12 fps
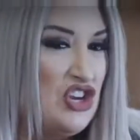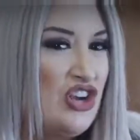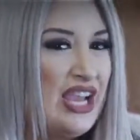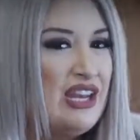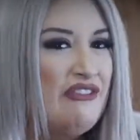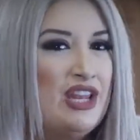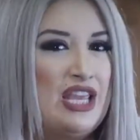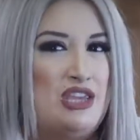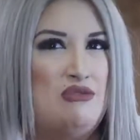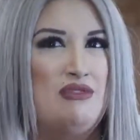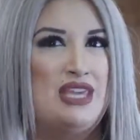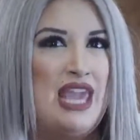you're not gonna feel like
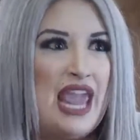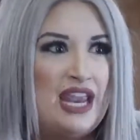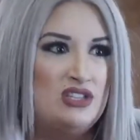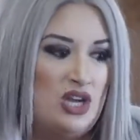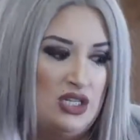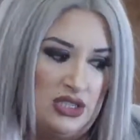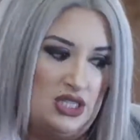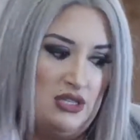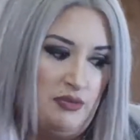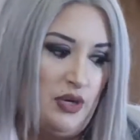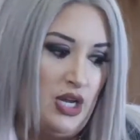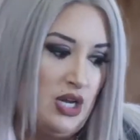you caked on tons
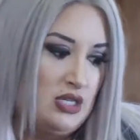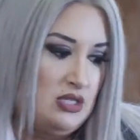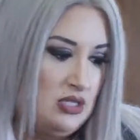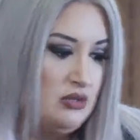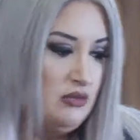of products. So,